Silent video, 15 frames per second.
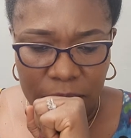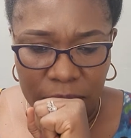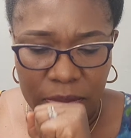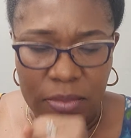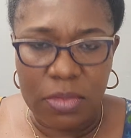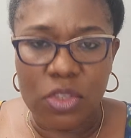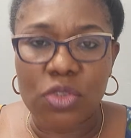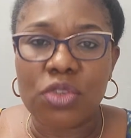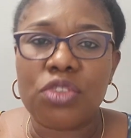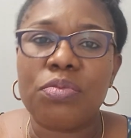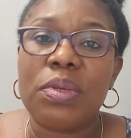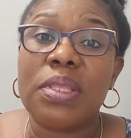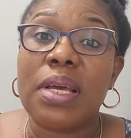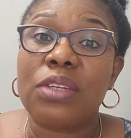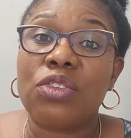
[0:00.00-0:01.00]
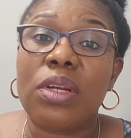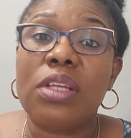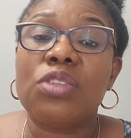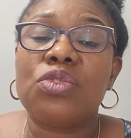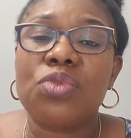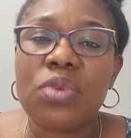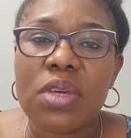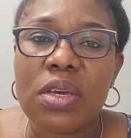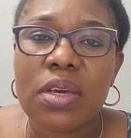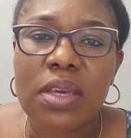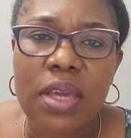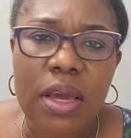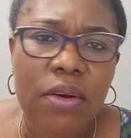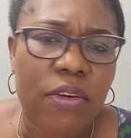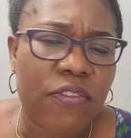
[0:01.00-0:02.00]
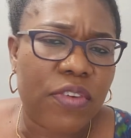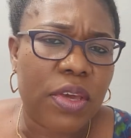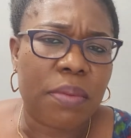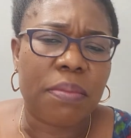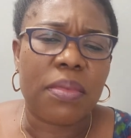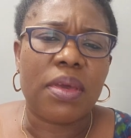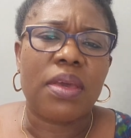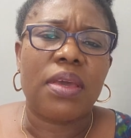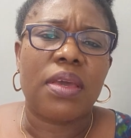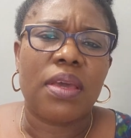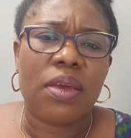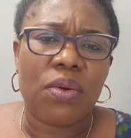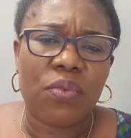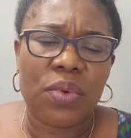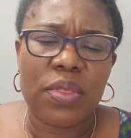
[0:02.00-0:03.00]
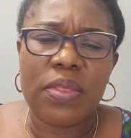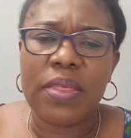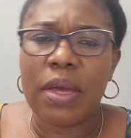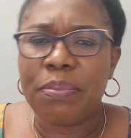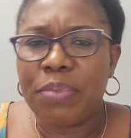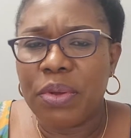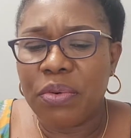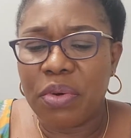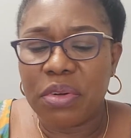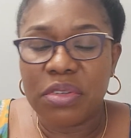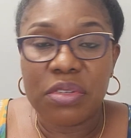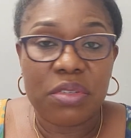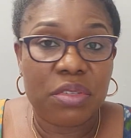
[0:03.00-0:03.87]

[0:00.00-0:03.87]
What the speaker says: excuse me, that actually took care of him within that period.